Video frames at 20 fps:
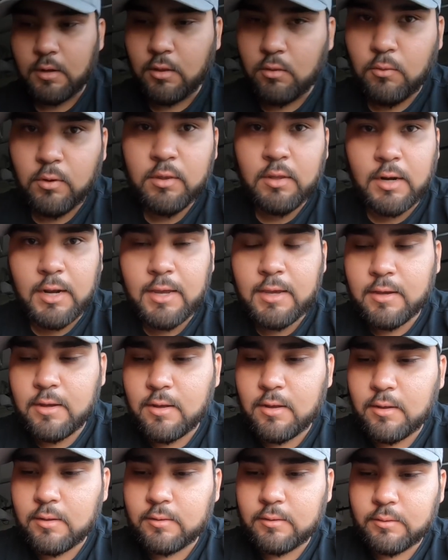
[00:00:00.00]
Now the one that I
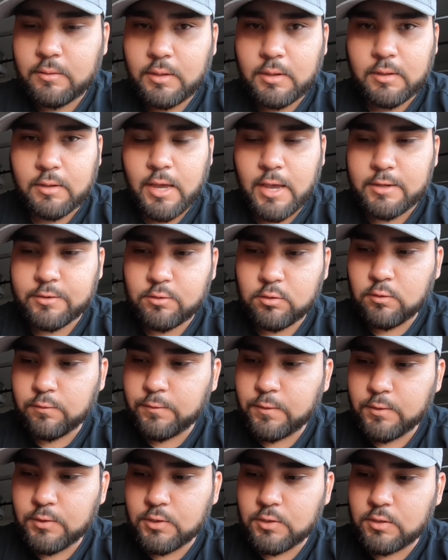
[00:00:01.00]
got has no
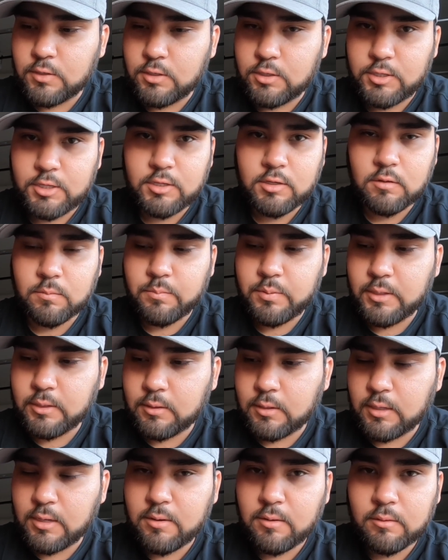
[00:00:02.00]
fuses. It's just the
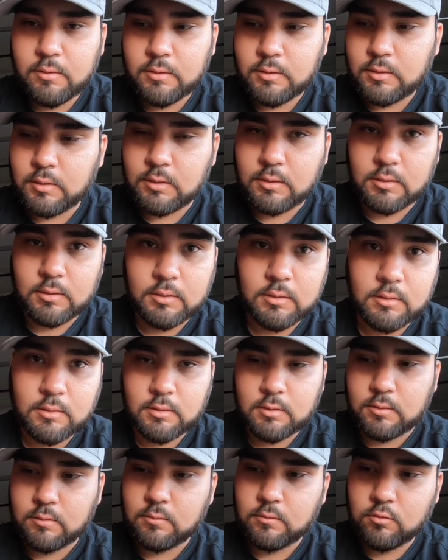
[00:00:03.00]
pigtail,
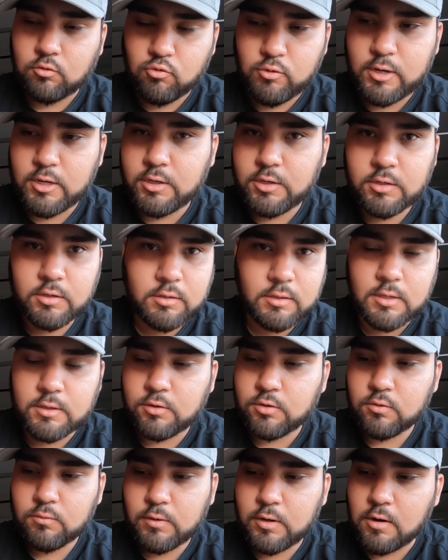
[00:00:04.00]
the switch
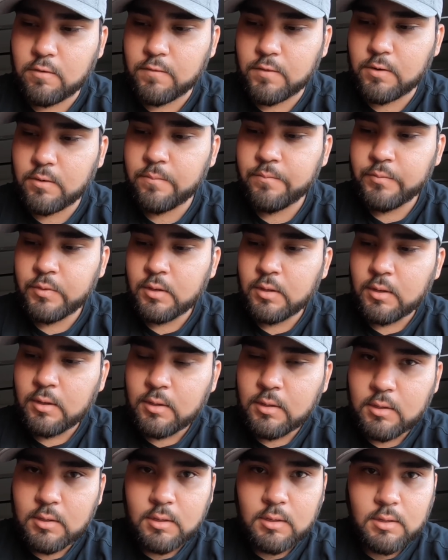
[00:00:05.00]
sensor, whatever,
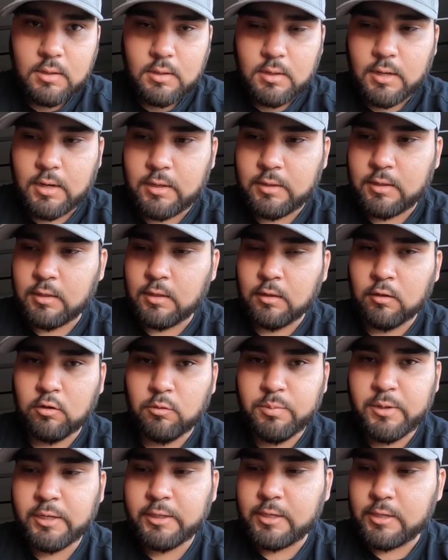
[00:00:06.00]
and then the little
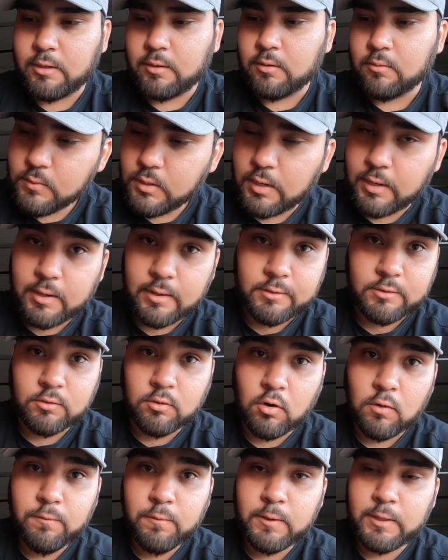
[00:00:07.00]
pigtail. So
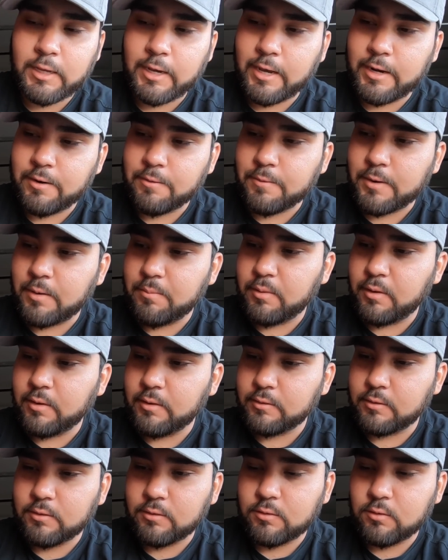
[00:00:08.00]
hopefully they got it right,
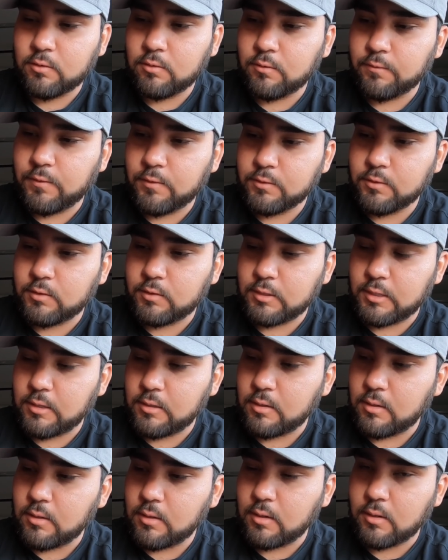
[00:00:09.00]
because there's no fuses
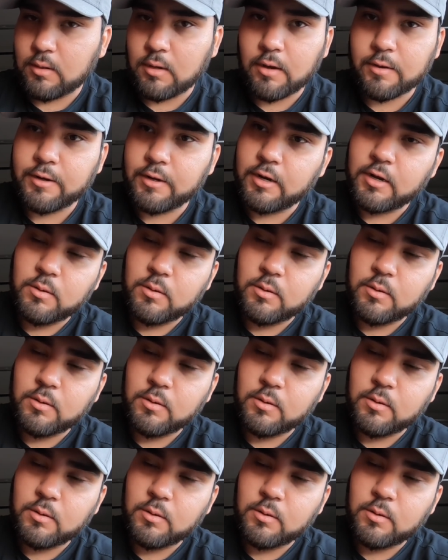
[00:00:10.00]
on it